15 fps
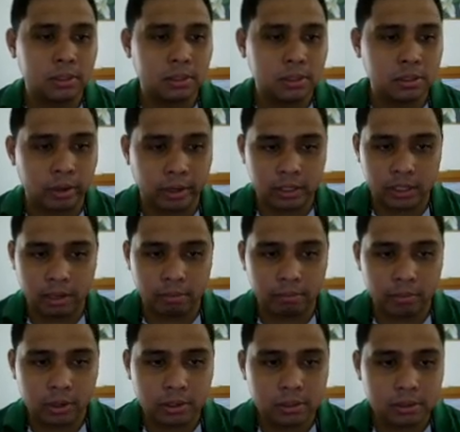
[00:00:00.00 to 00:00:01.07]
So
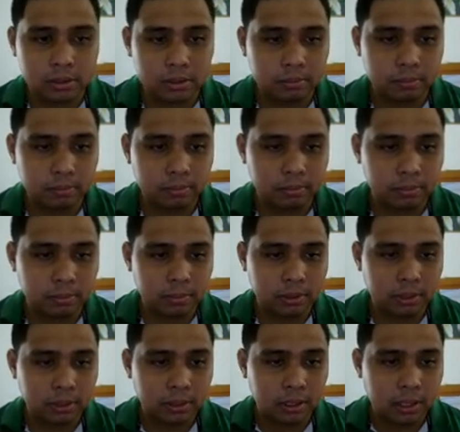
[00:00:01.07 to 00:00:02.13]
examples,
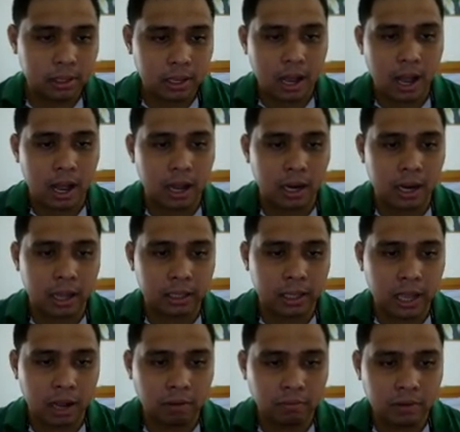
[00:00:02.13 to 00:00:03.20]
a lot
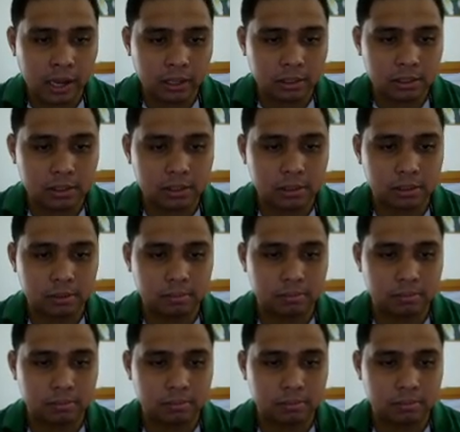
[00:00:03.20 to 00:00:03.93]
of nuts,